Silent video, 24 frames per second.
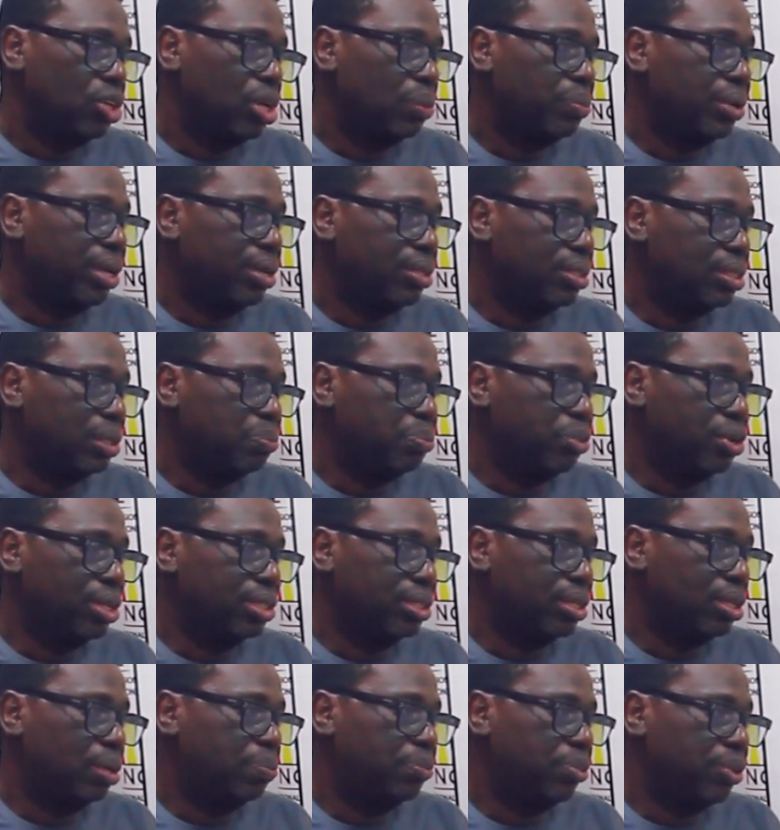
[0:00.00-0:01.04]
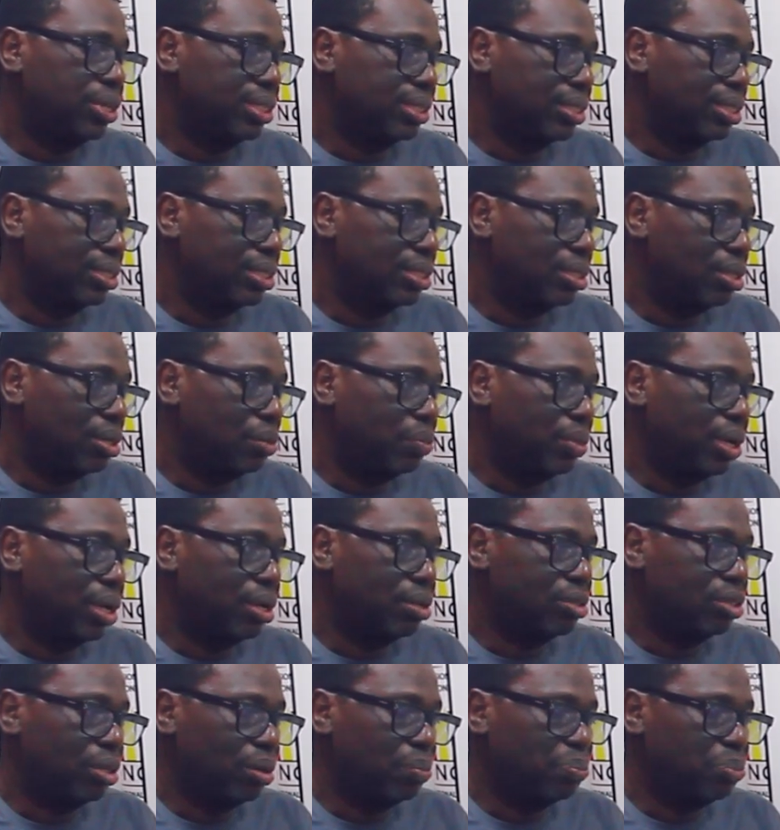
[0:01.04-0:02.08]
about the political process and
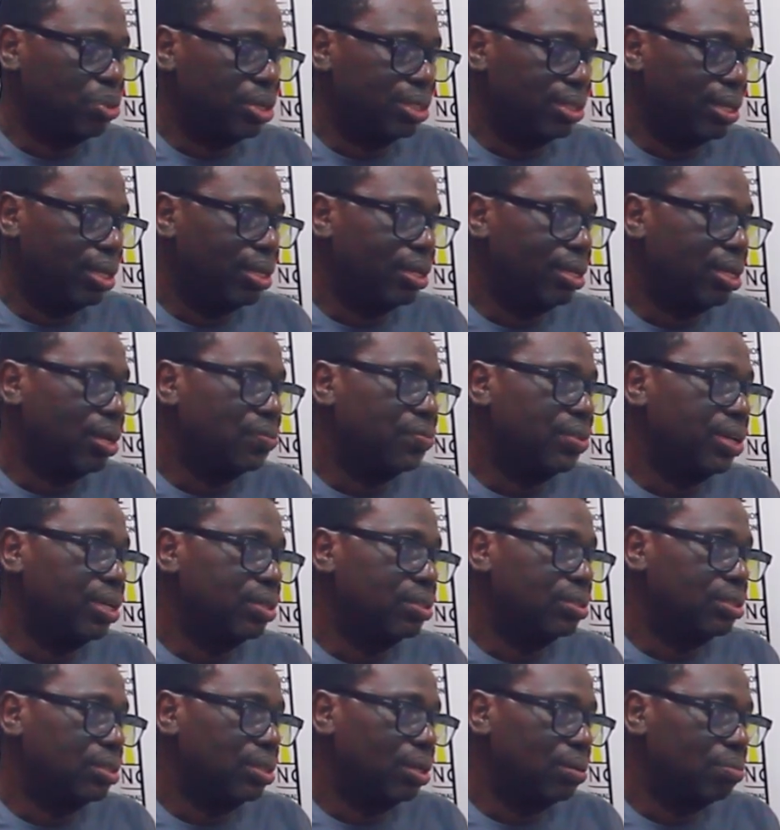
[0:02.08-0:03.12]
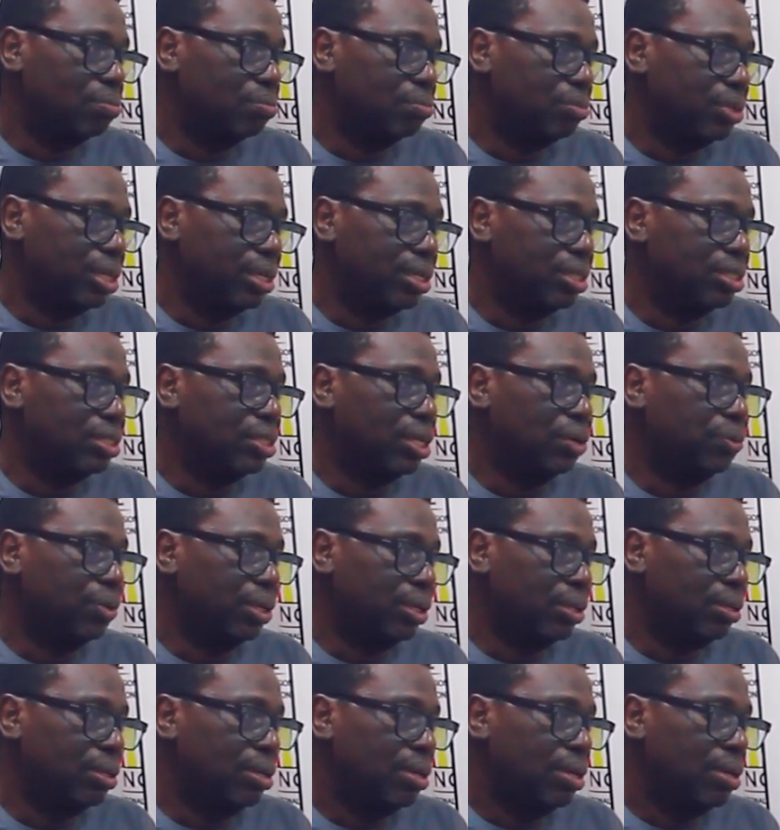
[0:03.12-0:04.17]
about political governance in
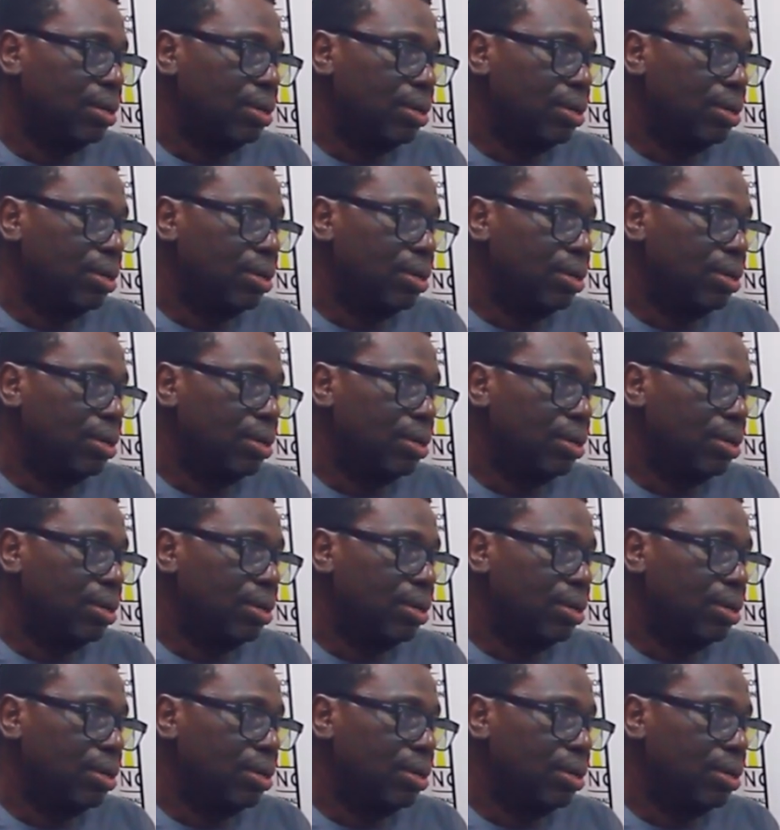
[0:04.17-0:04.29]
general.